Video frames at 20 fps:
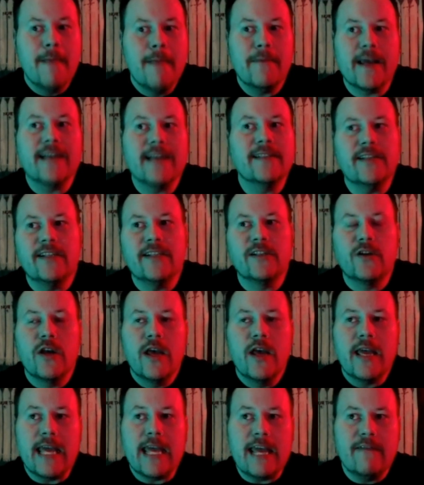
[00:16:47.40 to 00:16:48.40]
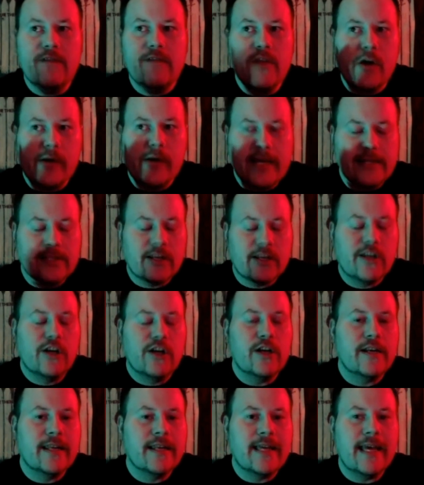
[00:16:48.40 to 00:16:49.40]
because he's, even though he's a
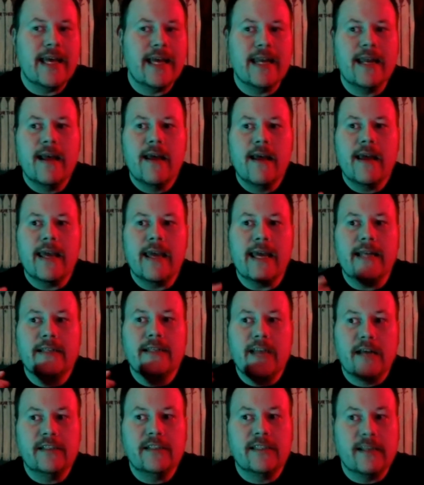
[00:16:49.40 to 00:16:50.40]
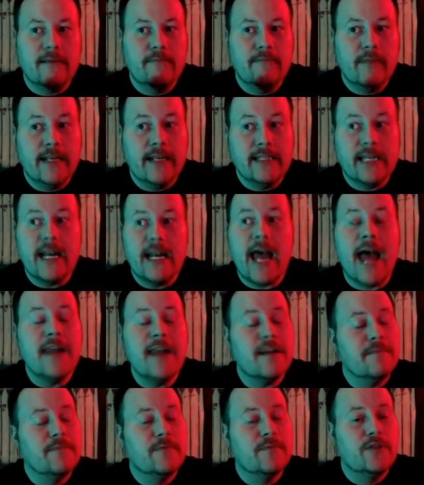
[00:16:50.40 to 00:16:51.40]
good kid, he's going to end
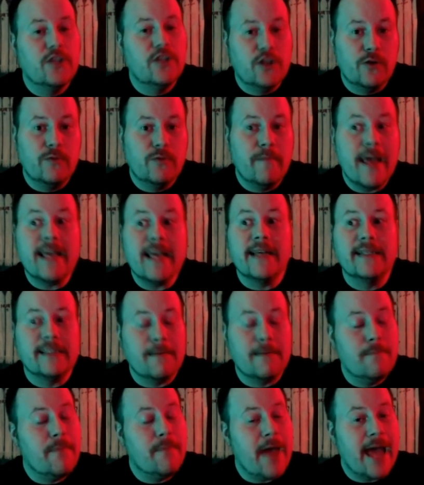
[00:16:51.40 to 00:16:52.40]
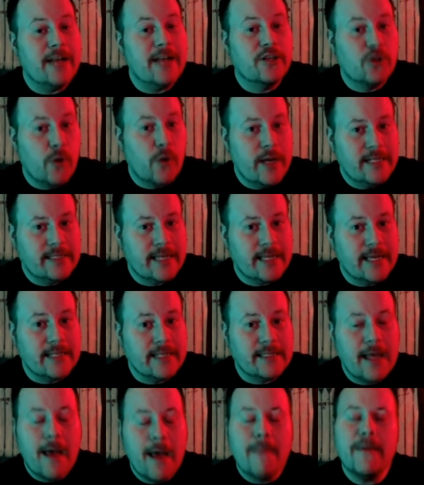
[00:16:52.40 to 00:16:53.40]
up making some bad
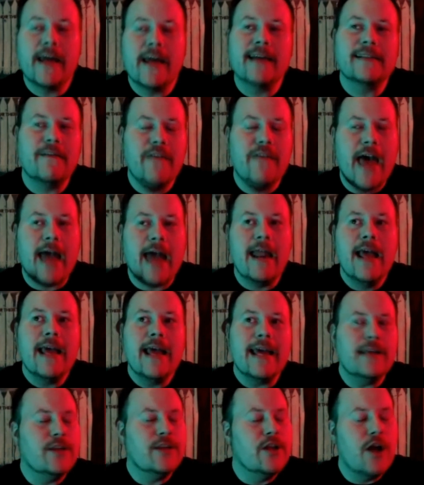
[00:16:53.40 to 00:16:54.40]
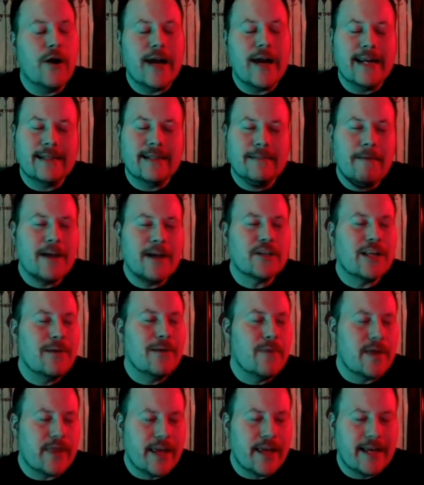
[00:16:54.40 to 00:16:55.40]
choices because of that, you know. And especially
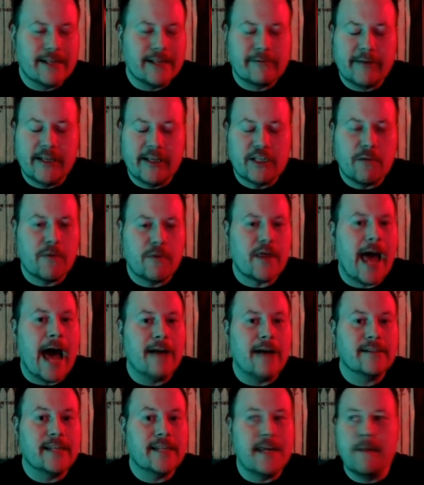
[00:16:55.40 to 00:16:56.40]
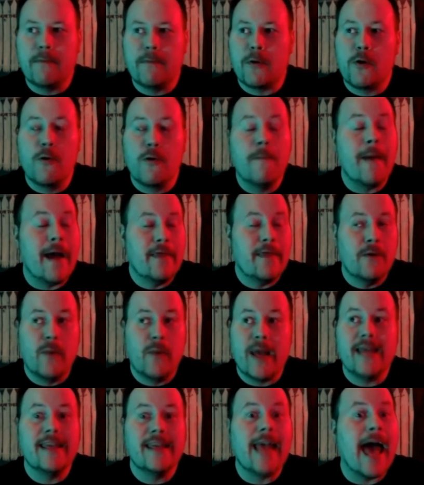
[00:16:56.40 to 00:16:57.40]
with like his relationship with the housekeeper, who, by the
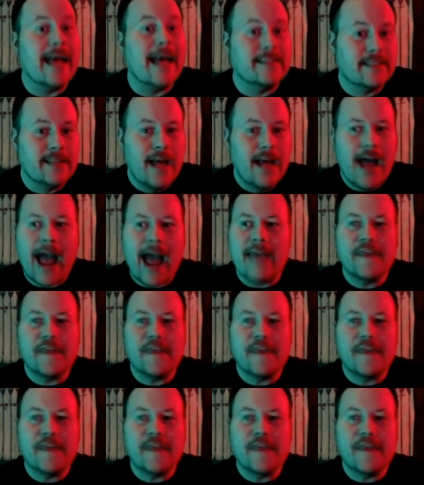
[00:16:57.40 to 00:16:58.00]
way, yes, I